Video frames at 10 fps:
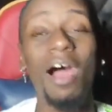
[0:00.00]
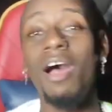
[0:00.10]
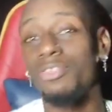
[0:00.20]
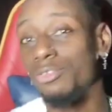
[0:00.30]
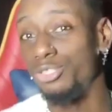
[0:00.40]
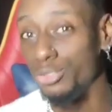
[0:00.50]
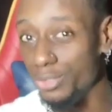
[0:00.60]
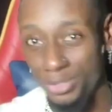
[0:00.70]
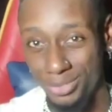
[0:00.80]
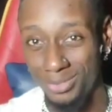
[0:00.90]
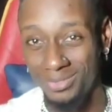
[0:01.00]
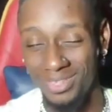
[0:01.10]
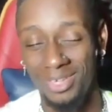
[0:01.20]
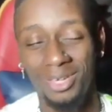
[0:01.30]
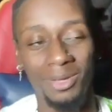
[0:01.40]
Arthur Jr.
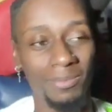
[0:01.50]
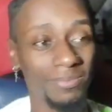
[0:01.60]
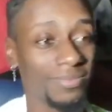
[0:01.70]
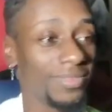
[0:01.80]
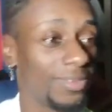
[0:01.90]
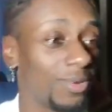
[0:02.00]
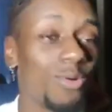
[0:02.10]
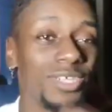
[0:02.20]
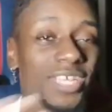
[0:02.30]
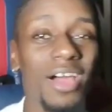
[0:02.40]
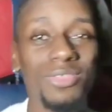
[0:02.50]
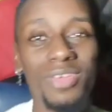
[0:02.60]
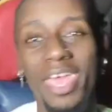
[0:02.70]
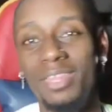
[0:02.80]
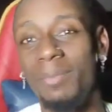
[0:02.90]
Of course,
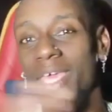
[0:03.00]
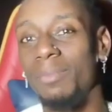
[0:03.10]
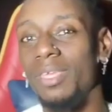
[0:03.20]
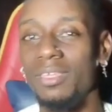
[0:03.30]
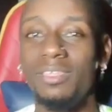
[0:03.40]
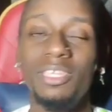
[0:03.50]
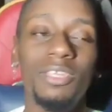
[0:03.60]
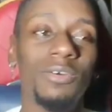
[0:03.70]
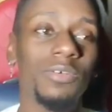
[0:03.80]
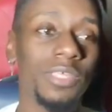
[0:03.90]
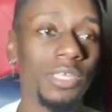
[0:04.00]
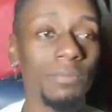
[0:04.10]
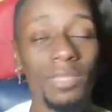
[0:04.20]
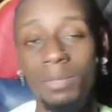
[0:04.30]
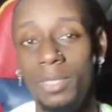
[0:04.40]
Arthur had the baby. You know,
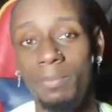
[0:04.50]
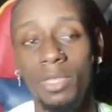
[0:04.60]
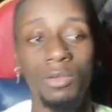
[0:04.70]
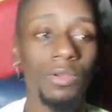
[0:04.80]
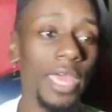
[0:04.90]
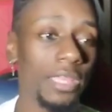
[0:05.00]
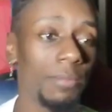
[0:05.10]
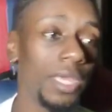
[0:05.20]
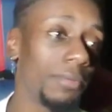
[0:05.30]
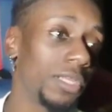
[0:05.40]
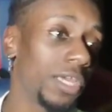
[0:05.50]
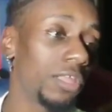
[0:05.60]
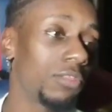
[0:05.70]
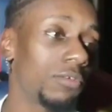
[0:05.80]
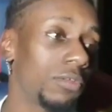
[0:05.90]
him and Mira had the baby
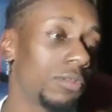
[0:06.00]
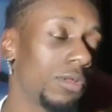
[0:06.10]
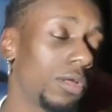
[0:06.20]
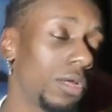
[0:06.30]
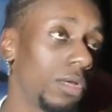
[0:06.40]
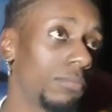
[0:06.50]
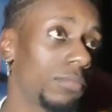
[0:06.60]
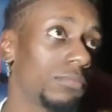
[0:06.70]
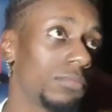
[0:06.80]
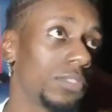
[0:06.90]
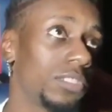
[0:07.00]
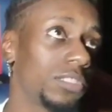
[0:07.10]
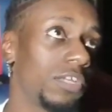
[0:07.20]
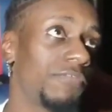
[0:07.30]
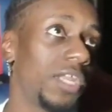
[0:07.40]
together, and
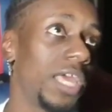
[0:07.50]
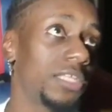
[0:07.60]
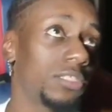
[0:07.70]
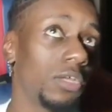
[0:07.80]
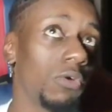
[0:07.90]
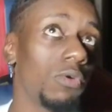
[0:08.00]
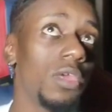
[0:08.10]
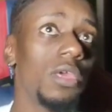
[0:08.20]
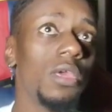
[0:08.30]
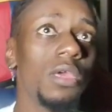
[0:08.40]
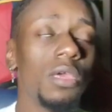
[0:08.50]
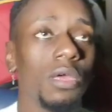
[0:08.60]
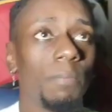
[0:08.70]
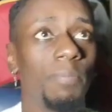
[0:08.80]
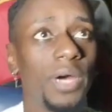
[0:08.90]
stuff like that. So,
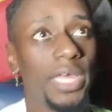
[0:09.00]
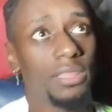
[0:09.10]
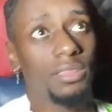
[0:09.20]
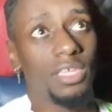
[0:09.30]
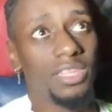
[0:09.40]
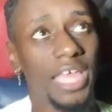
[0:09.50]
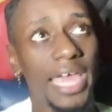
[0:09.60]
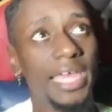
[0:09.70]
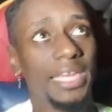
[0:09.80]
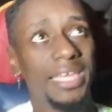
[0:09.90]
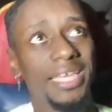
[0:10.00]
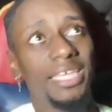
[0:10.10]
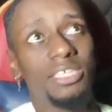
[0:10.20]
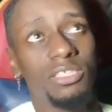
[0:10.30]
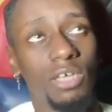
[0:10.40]
but the thing
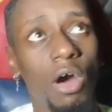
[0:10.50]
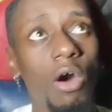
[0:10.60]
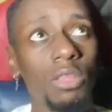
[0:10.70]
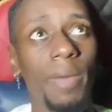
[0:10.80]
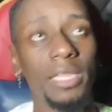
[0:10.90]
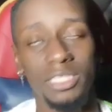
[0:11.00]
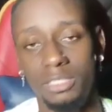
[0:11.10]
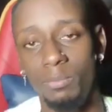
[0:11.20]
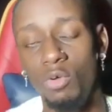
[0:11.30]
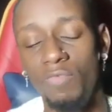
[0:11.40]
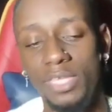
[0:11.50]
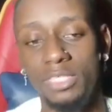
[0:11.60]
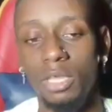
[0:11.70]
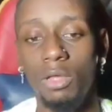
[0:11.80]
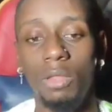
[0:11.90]
is, all about this
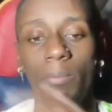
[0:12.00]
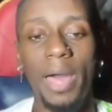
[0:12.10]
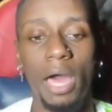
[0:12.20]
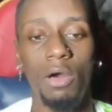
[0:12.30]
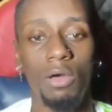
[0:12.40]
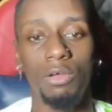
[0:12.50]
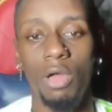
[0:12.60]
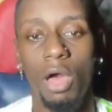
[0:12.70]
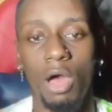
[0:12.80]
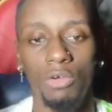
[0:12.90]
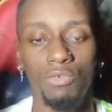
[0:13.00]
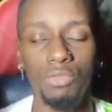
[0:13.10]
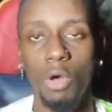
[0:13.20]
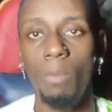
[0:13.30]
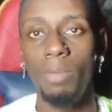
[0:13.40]
movie is all about a
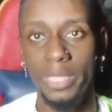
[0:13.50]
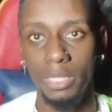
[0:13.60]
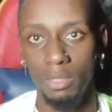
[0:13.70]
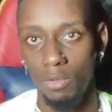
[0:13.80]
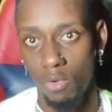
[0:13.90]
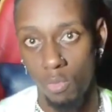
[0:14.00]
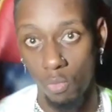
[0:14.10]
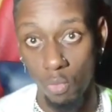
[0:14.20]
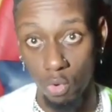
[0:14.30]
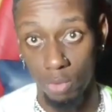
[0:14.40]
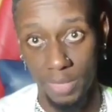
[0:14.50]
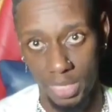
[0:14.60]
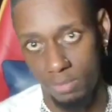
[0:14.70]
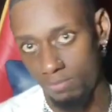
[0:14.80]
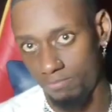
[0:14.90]
global warming